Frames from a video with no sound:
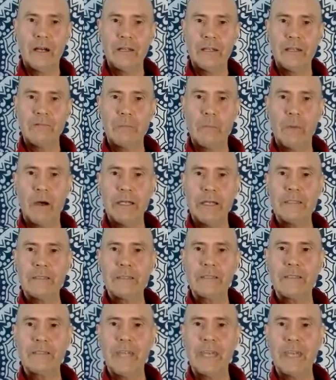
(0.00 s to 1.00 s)
if my
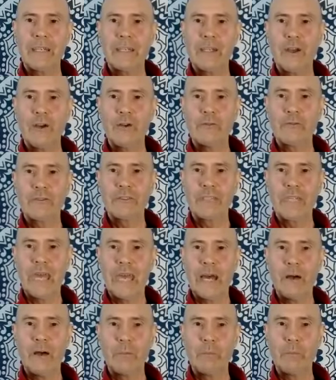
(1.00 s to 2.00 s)
internet goes
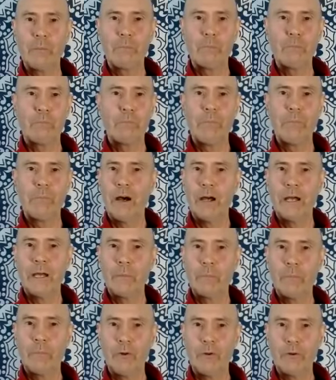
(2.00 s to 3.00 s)
down, my
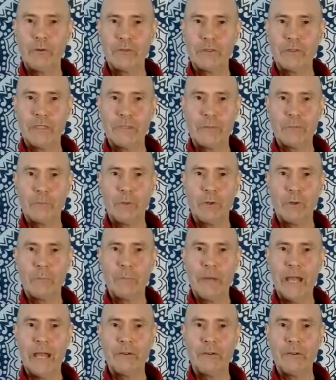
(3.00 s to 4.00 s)
apologies, but
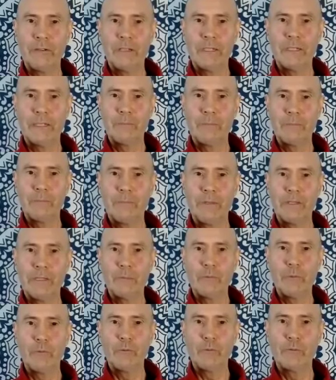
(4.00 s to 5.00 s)
apparently
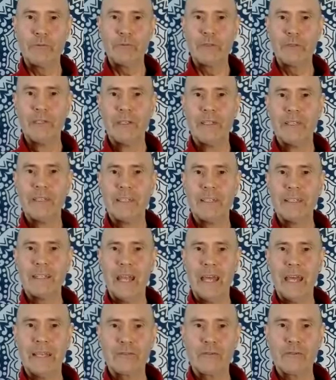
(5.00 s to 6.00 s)
people's
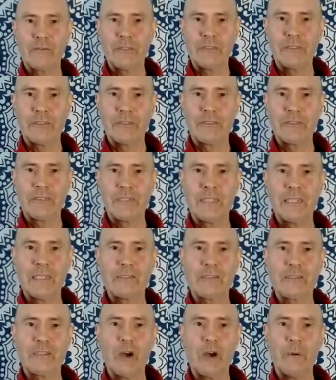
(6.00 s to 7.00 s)
electricity
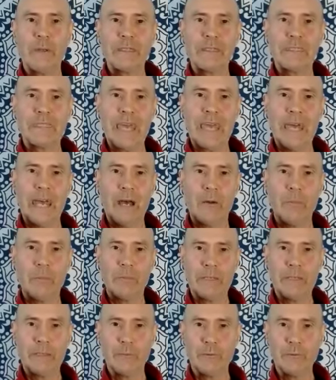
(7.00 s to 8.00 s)
is going down,
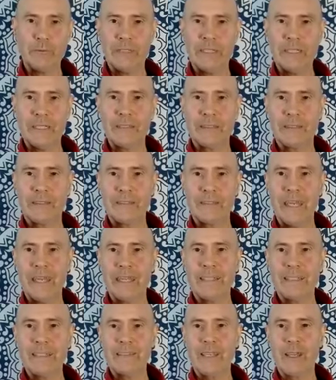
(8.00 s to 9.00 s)
people's
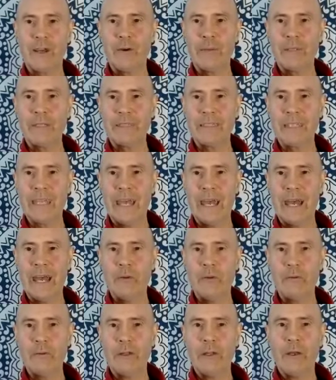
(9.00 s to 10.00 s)
internet is going
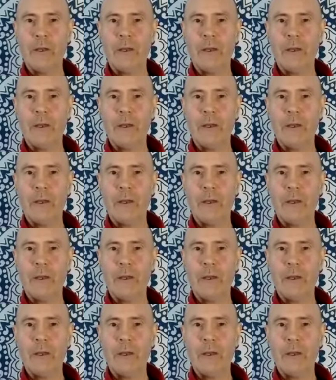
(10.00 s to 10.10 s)
down.